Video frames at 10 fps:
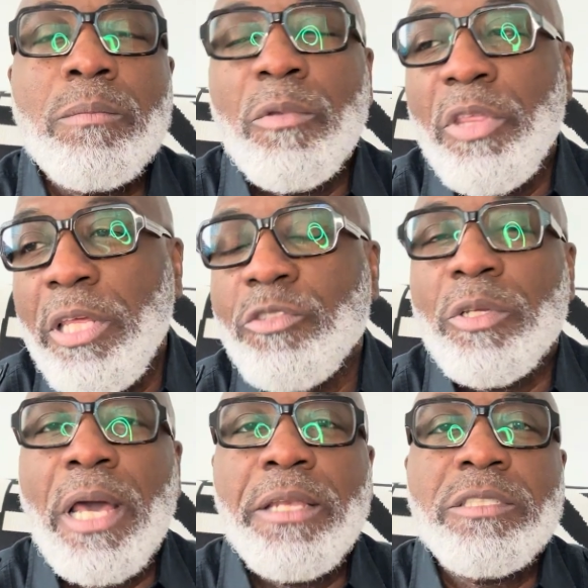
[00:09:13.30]
these
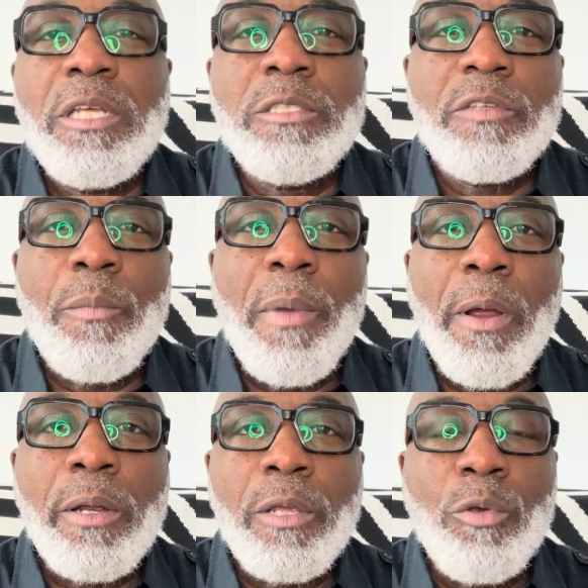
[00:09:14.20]
United States of
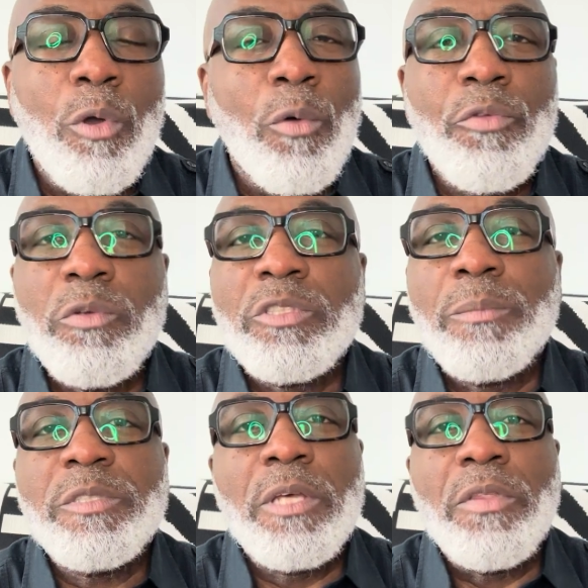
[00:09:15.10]
America and you go through some
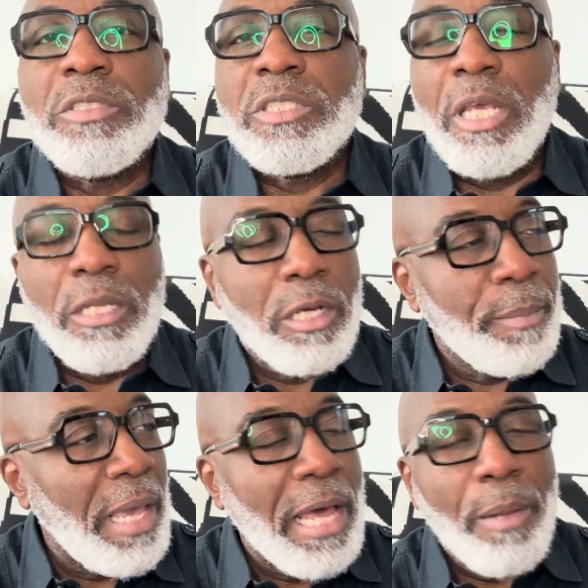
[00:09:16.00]
southern state, it could
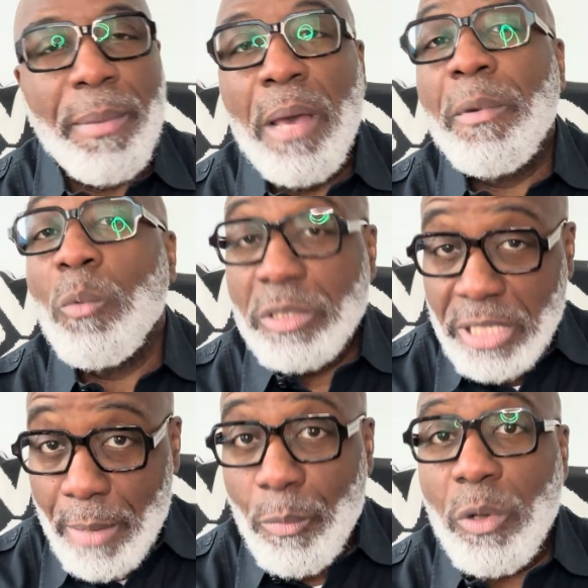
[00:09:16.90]
be Alabama, one
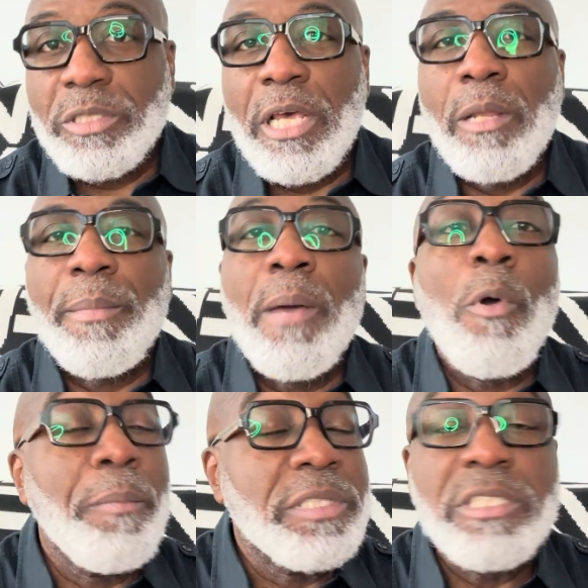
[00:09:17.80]
time it was Alabama,
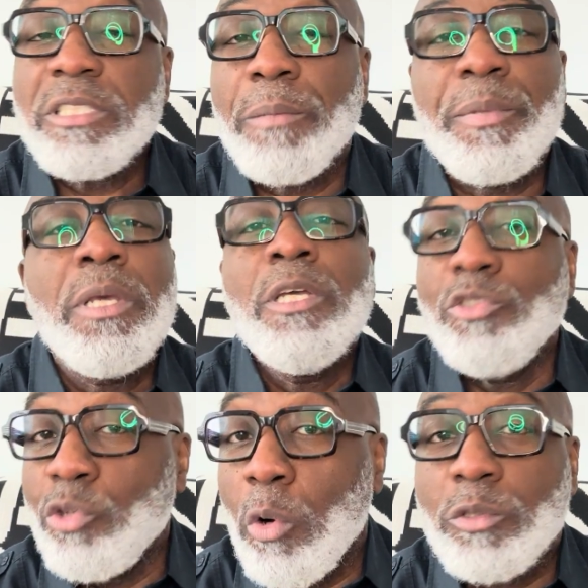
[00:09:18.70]
or Mississippi,
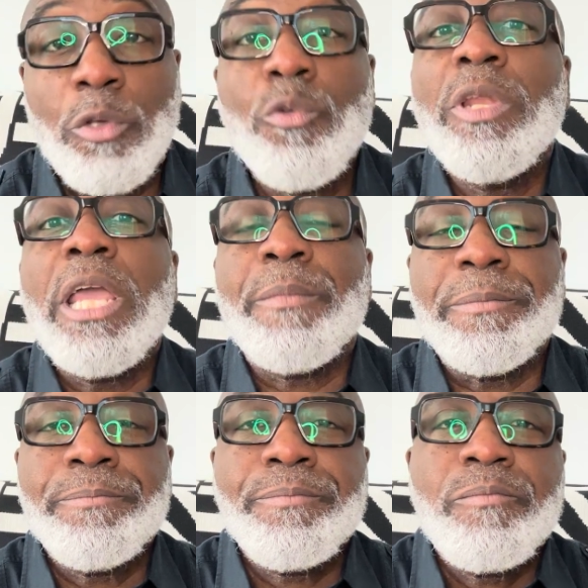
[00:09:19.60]
Georgia, you name
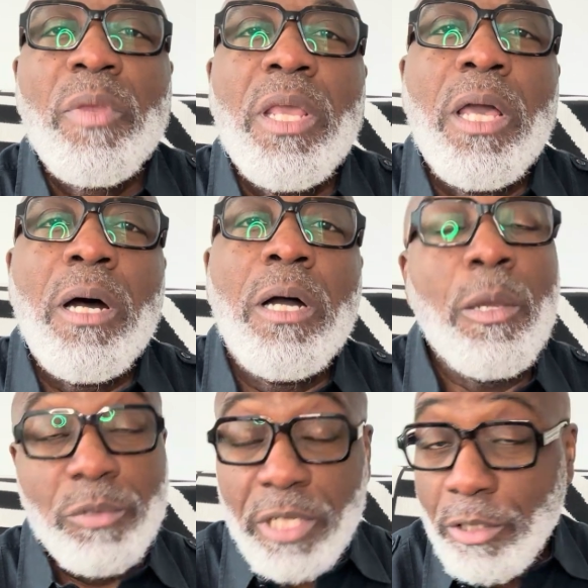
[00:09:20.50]
it. It
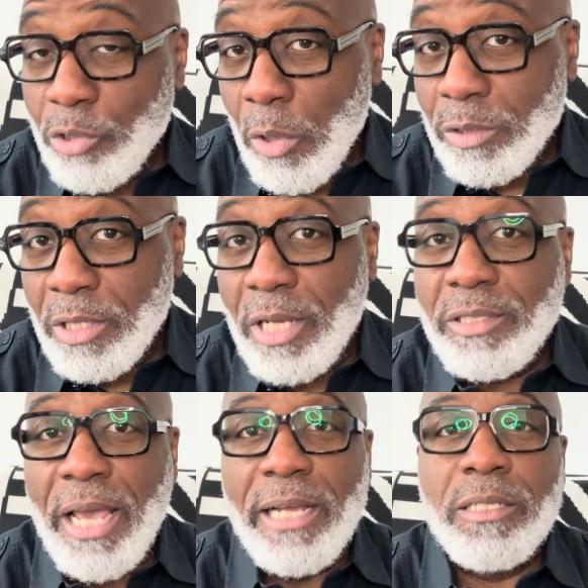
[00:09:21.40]
was here in Georgia. They
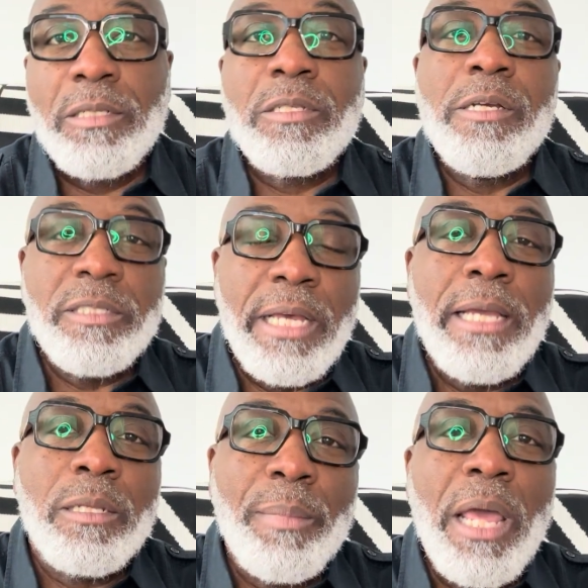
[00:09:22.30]
attacked
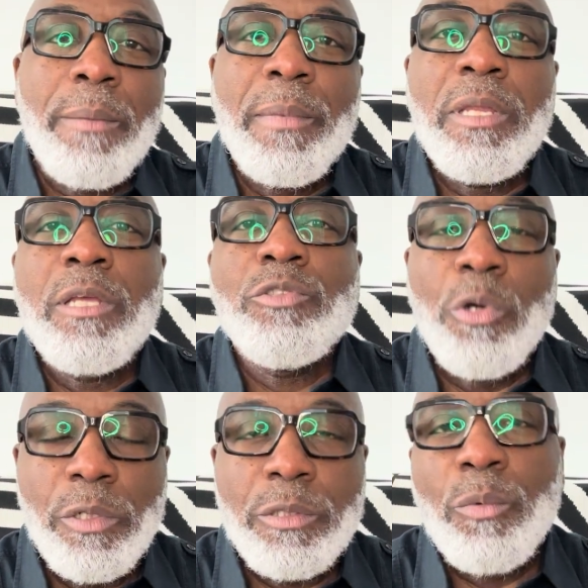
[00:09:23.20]
the black men here in
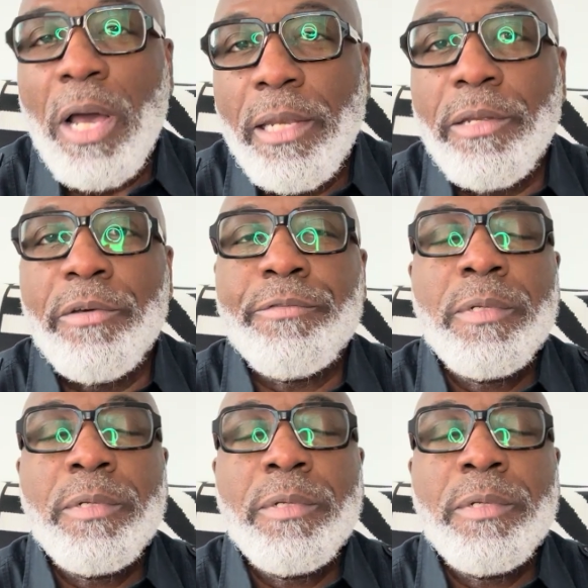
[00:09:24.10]
Georgia, where I live.